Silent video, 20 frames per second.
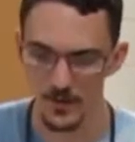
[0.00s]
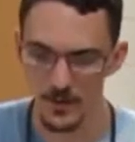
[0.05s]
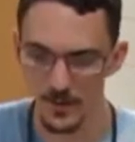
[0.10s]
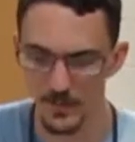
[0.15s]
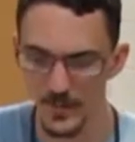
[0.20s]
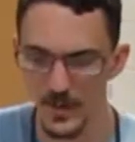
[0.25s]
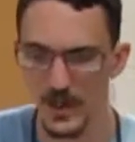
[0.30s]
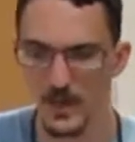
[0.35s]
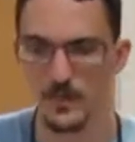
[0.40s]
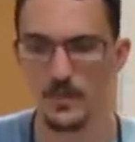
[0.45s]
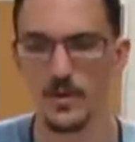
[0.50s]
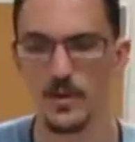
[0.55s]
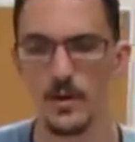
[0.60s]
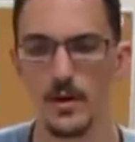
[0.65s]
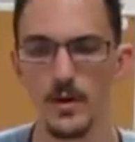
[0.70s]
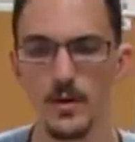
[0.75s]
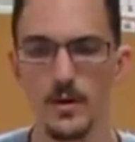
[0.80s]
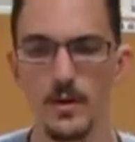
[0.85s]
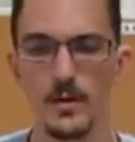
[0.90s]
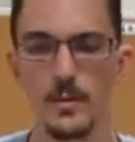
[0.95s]
Sometimes
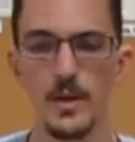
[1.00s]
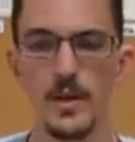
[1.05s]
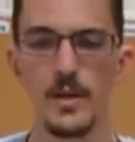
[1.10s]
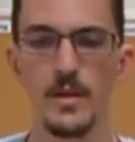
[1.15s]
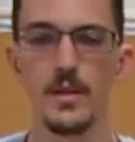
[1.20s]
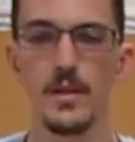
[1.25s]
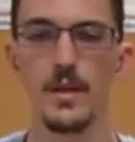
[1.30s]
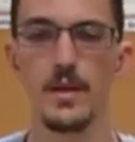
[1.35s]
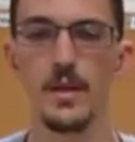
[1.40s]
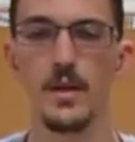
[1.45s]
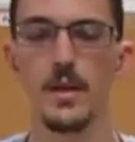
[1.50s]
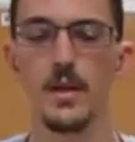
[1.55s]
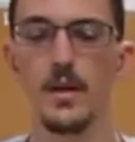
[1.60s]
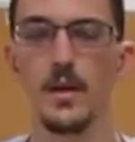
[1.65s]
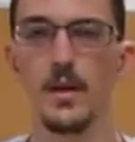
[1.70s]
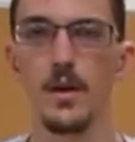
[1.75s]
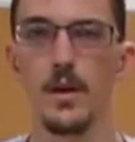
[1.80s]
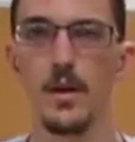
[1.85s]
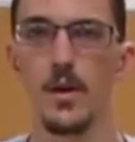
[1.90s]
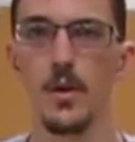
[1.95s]
they're a little bit
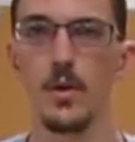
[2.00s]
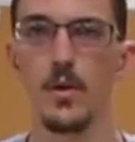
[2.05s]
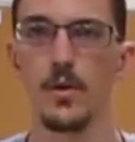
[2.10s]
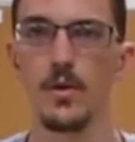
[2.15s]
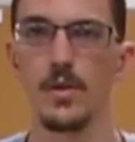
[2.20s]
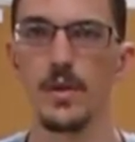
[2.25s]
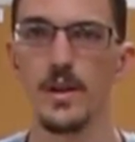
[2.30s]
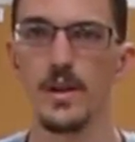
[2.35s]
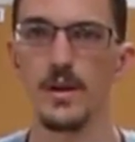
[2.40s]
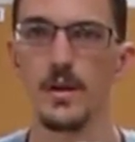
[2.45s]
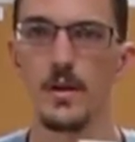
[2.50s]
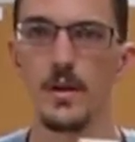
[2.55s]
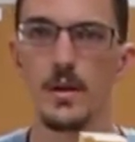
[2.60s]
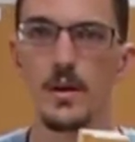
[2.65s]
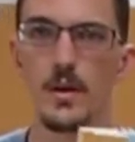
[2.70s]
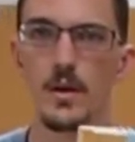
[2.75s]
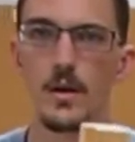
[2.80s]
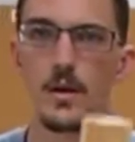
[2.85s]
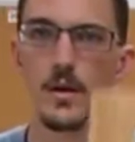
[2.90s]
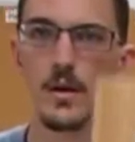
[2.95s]
thicker or
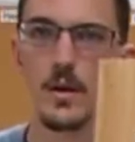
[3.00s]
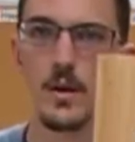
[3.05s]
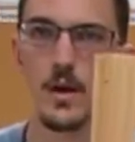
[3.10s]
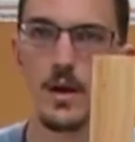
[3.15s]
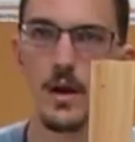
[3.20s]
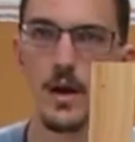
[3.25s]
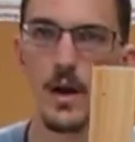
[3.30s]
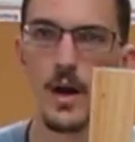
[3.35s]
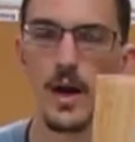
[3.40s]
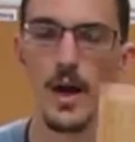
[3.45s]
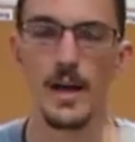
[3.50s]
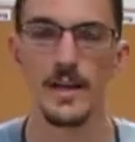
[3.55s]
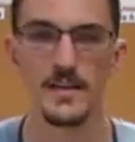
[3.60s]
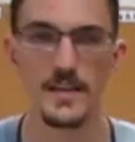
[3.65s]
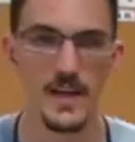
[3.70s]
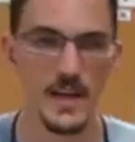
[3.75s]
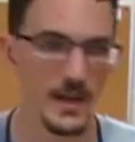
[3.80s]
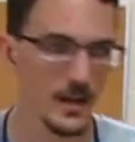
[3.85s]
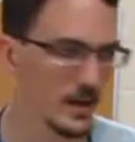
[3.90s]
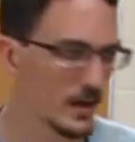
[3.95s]
thinner. I
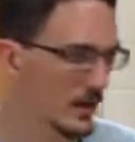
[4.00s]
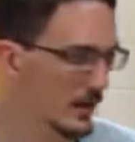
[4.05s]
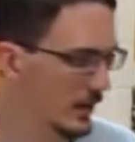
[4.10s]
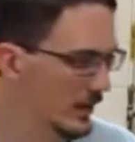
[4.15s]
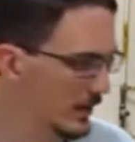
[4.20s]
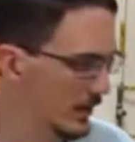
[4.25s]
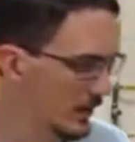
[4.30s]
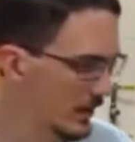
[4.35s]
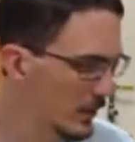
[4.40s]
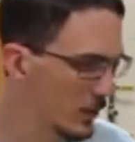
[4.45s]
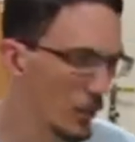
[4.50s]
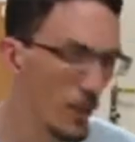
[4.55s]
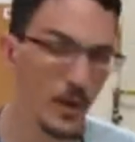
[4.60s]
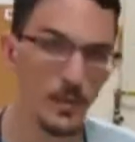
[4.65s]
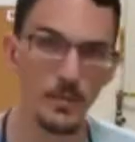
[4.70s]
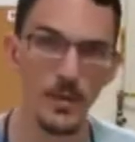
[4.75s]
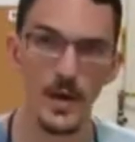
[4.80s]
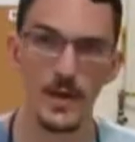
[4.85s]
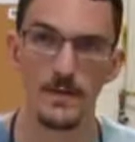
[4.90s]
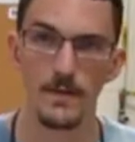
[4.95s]
take
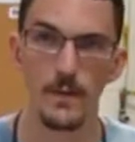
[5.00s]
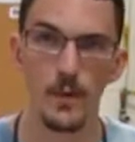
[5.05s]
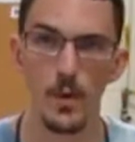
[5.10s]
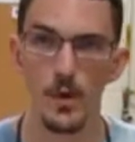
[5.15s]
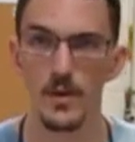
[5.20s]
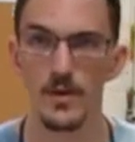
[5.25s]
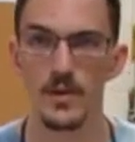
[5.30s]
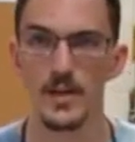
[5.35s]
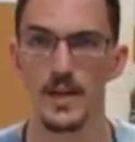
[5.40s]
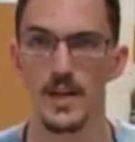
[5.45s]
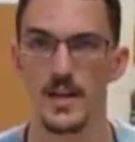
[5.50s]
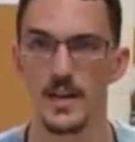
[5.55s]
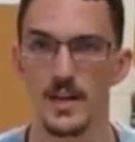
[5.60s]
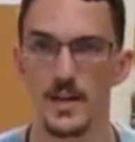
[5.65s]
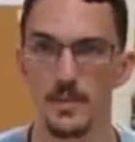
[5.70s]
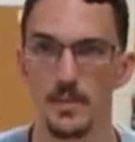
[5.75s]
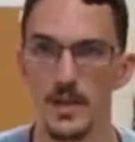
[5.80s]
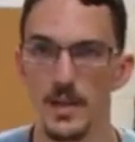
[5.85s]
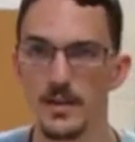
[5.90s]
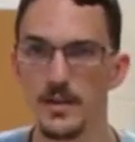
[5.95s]
1x4s and I
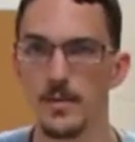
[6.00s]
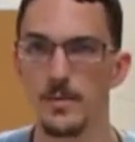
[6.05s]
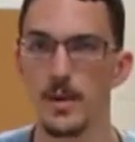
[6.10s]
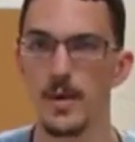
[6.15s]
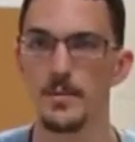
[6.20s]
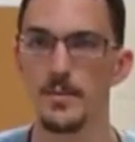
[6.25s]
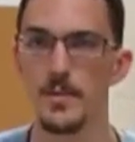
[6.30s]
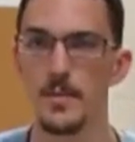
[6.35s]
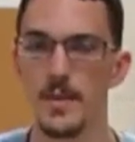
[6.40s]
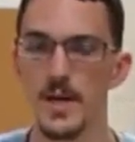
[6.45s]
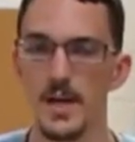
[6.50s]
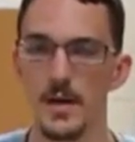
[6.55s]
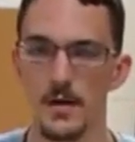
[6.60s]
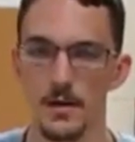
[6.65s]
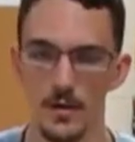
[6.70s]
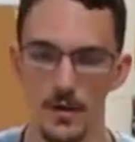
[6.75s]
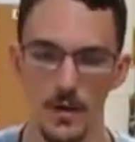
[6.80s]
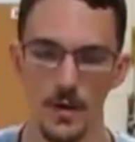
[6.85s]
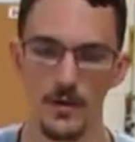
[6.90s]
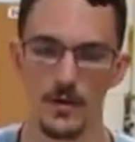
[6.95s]
split them up the
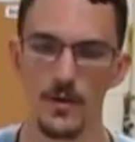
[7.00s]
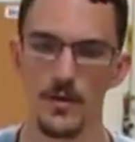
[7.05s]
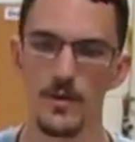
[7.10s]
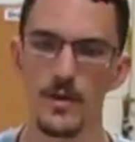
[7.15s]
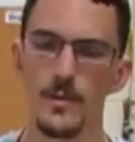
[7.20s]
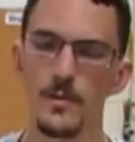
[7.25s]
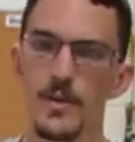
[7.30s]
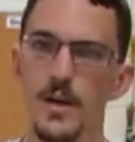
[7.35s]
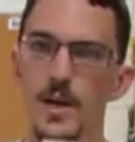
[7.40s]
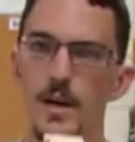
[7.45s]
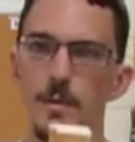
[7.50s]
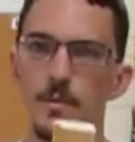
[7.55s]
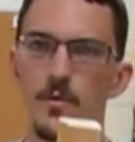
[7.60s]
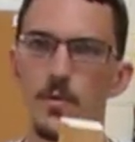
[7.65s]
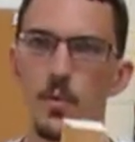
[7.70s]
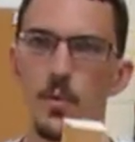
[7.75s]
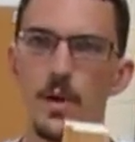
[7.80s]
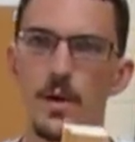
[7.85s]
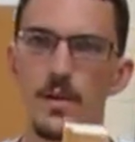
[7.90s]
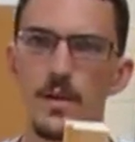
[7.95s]
middle. So
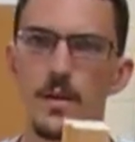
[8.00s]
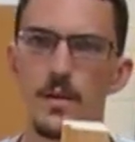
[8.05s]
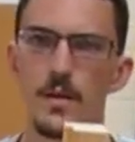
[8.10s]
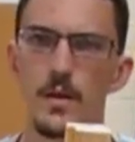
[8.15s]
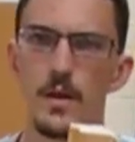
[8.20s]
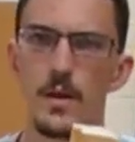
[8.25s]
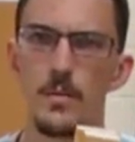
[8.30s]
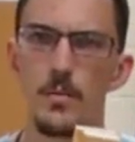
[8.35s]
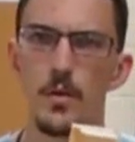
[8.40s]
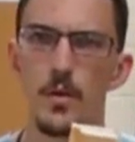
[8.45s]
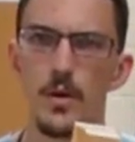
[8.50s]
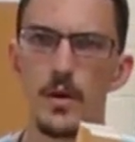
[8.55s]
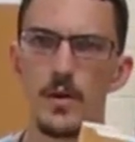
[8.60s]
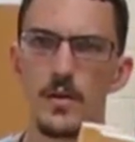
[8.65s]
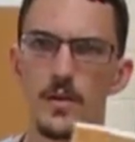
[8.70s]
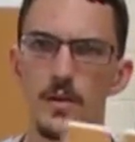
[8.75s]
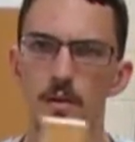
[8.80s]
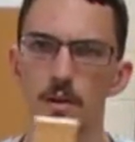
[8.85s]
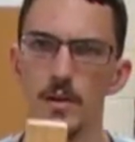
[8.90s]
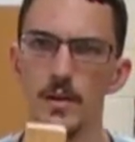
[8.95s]
sometimes one board
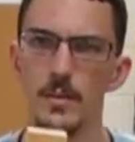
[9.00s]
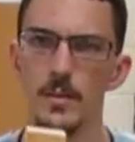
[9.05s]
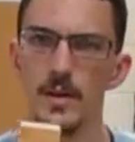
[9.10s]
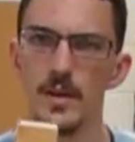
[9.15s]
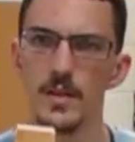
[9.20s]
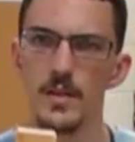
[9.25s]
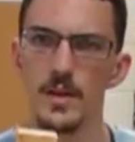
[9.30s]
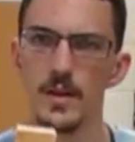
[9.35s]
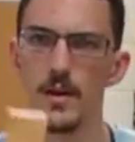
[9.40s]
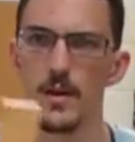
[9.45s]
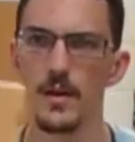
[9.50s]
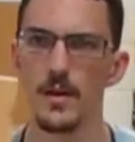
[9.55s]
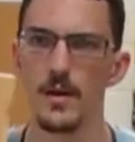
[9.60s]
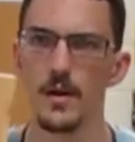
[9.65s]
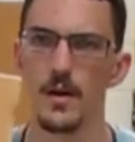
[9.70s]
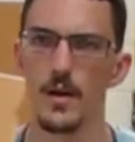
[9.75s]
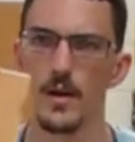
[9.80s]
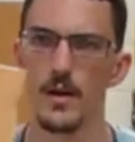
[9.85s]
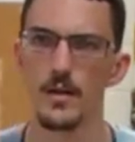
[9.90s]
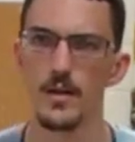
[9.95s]
is a little bit
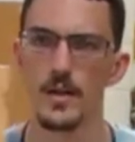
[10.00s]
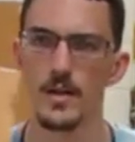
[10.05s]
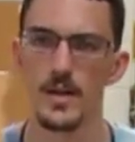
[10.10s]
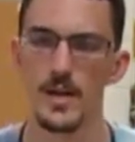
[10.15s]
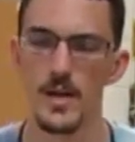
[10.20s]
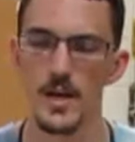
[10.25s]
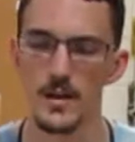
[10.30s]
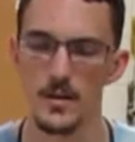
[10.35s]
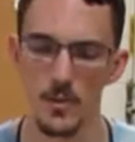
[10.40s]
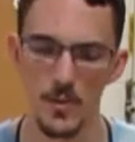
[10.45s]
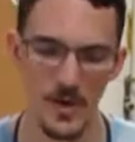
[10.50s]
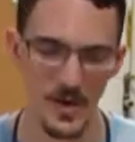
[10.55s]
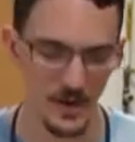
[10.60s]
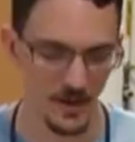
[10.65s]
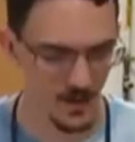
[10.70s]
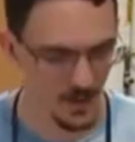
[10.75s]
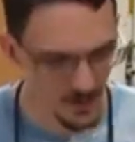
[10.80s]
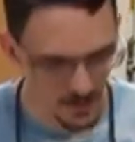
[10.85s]
thicker than the other one.